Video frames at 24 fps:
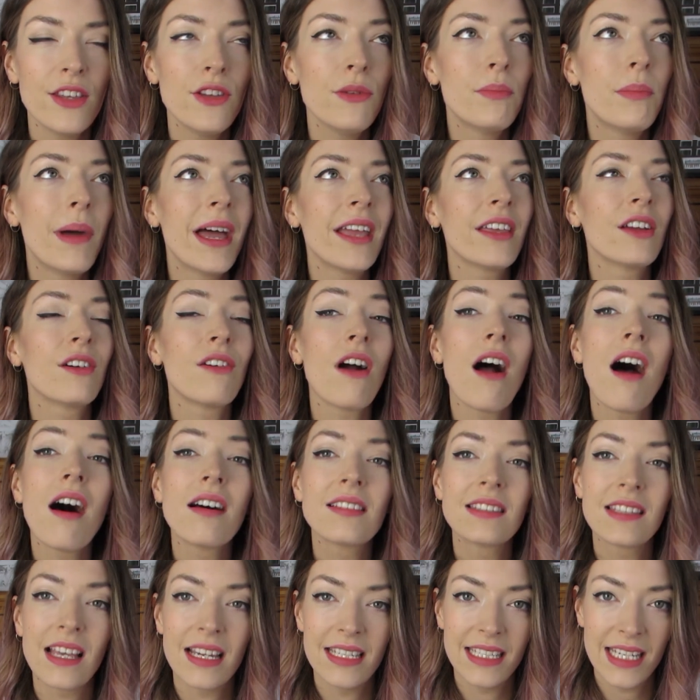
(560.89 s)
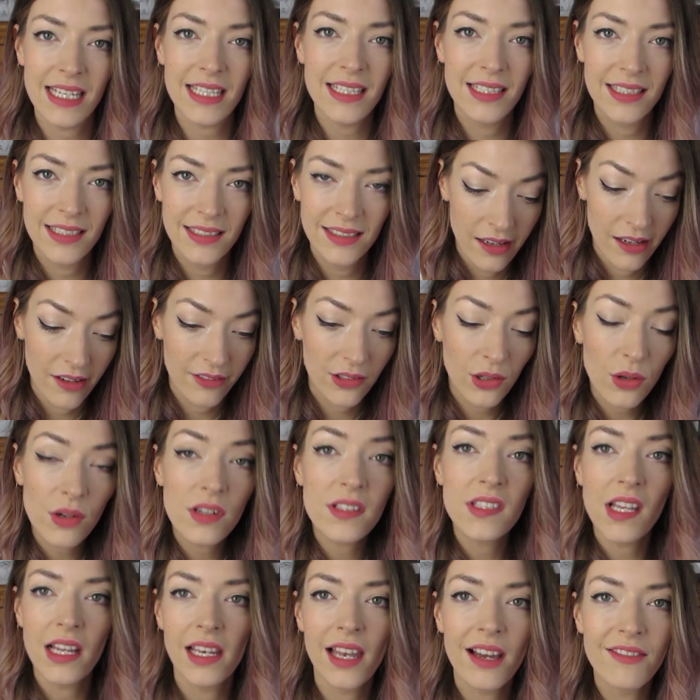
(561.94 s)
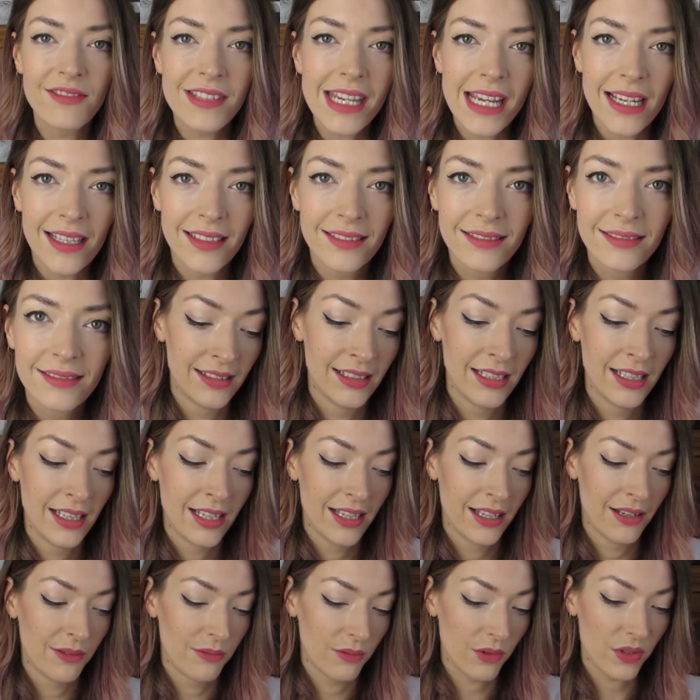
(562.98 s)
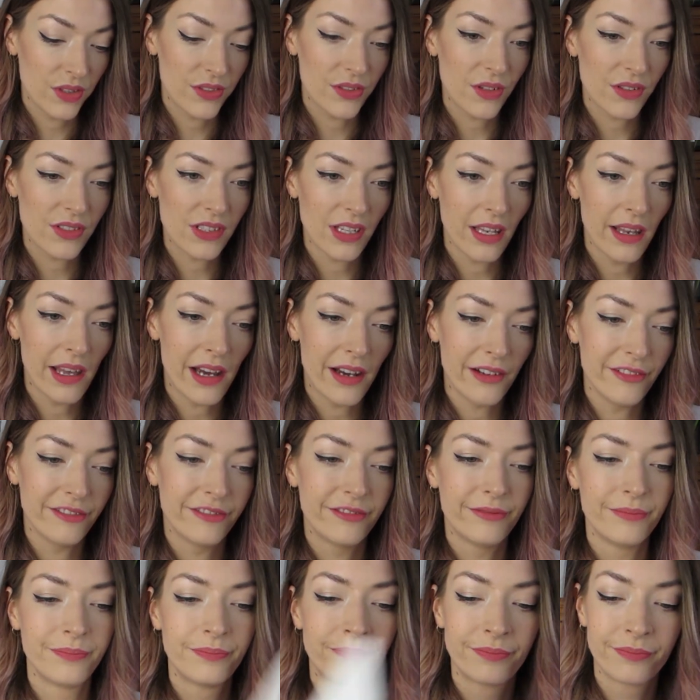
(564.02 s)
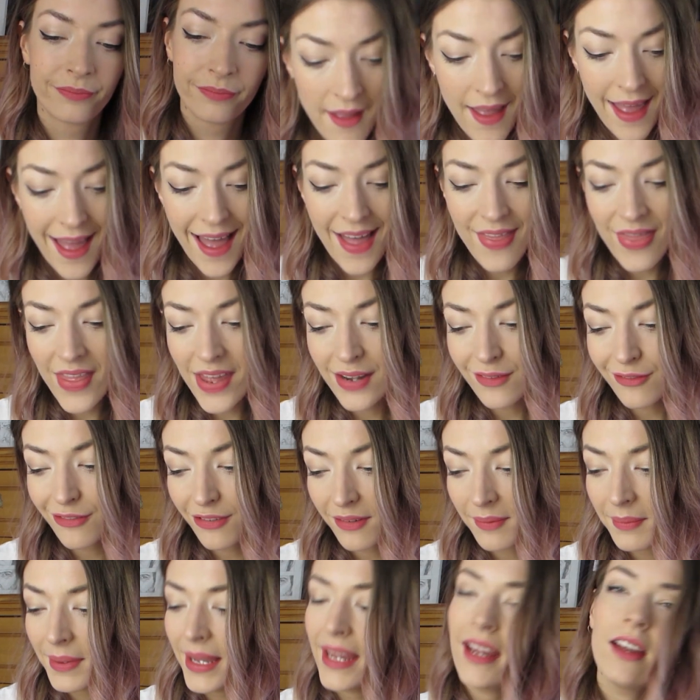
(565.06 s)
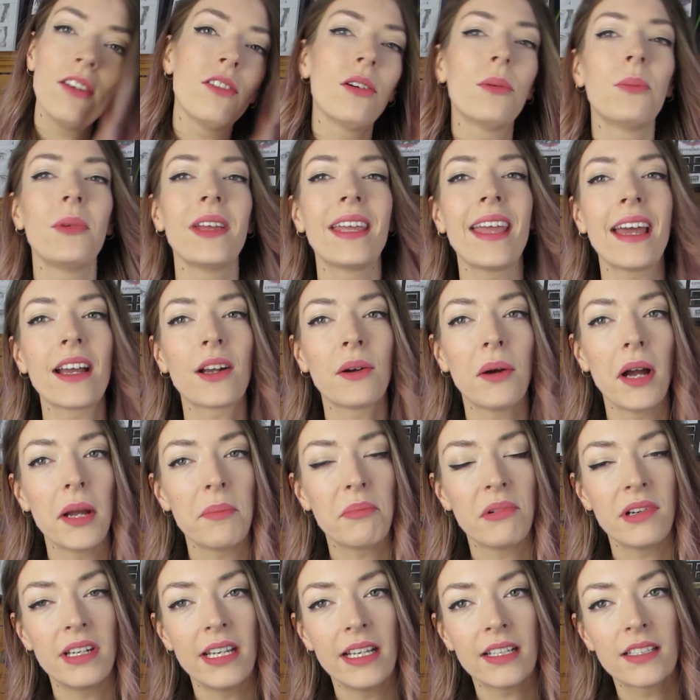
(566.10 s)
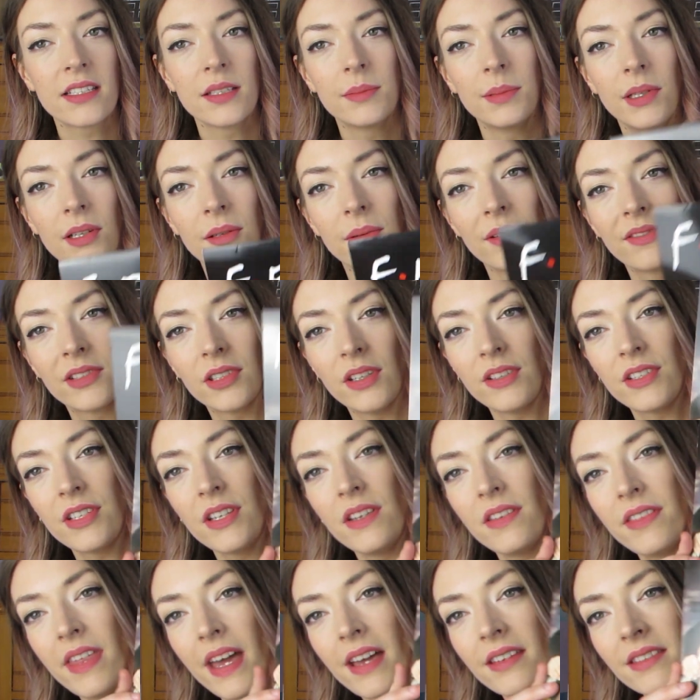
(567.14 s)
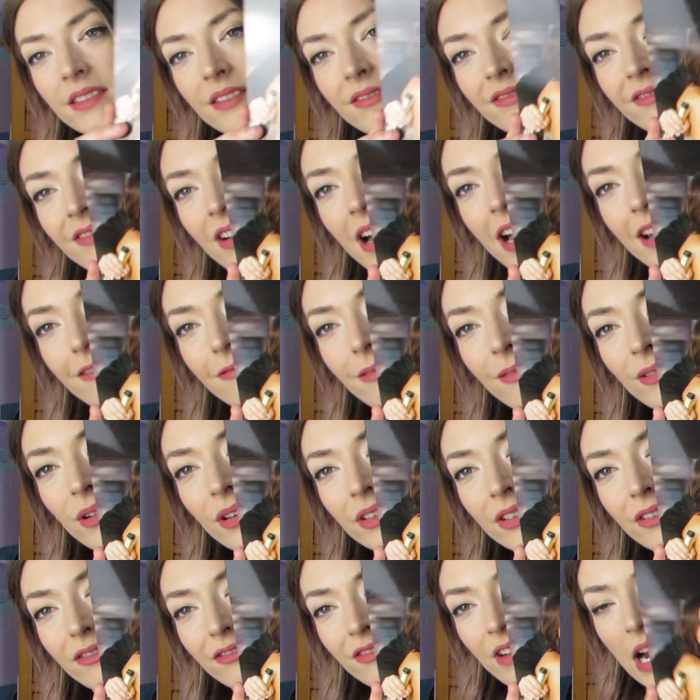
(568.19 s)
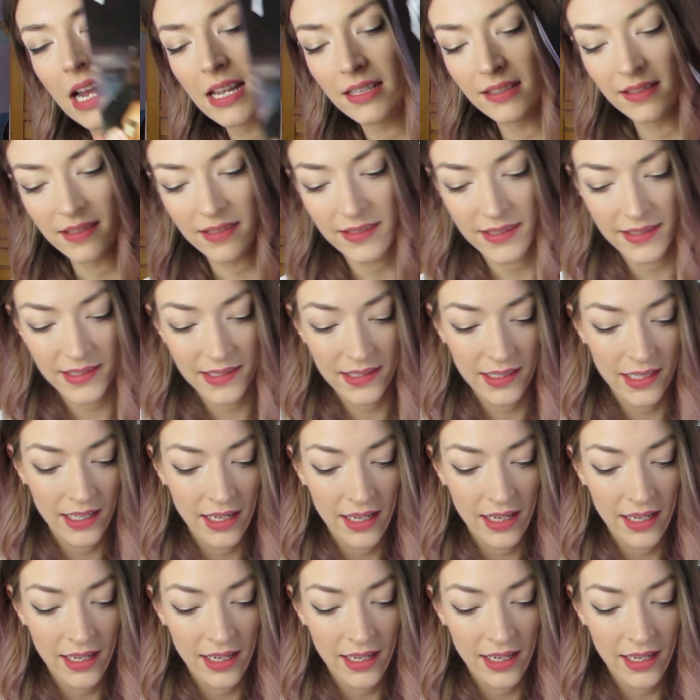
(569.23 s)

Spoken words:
You bet your ass I did. Of course I loved it. What's not to love? And then from here on we get quite predictable. We've got 2005, we've got The Friends.